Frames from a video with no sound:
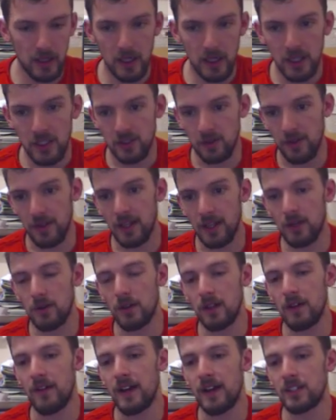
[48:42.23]
So I think what
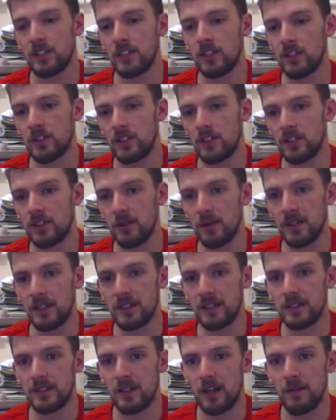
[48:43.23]
they've actually looked at doing
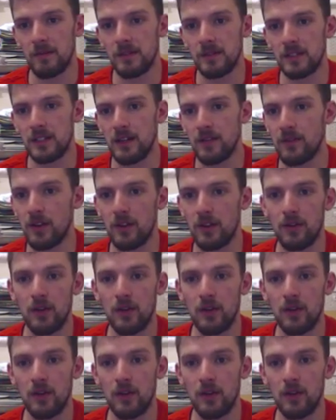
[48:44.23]
this time is they've gone,